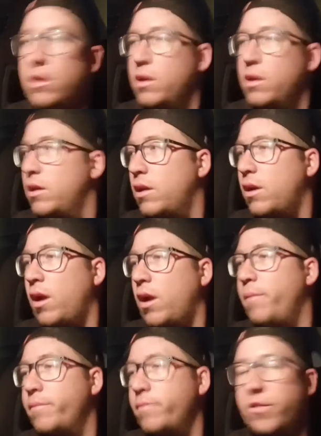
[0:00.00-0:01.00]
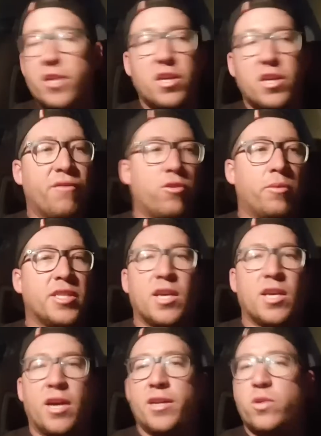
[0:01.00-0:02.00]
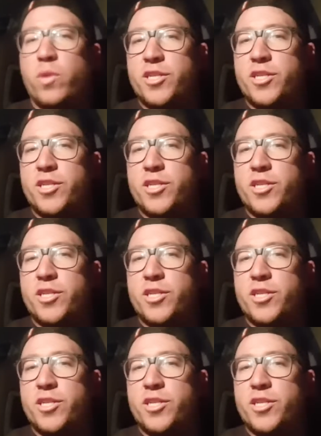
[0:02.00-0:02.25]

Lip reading: Alright, what do you got for me, Tiana? Questions?